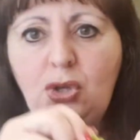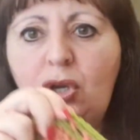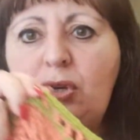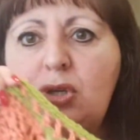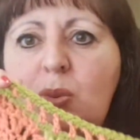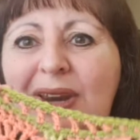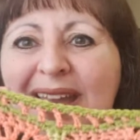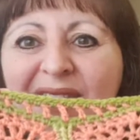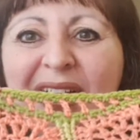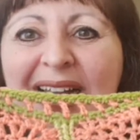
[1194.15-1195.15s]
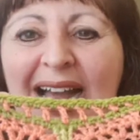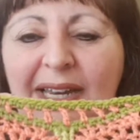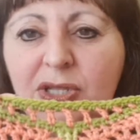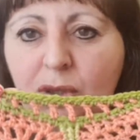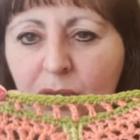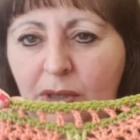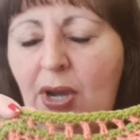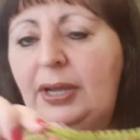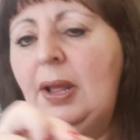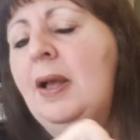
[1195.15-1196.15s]
You can use whatever colors you
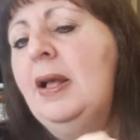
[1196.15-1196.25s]
like.